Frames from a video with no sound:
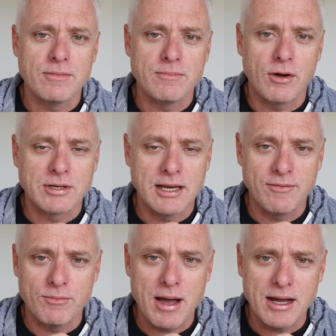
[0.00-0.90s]

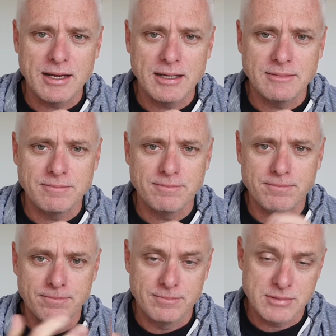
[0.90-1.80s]
multi-level marketing
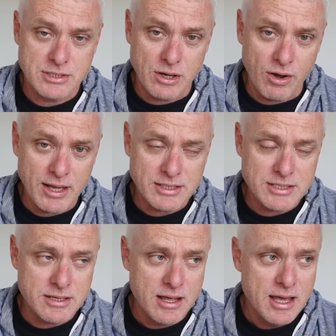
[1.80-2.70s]

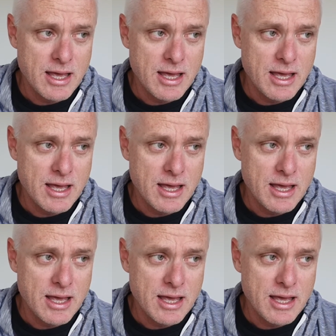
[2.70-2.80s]
sites,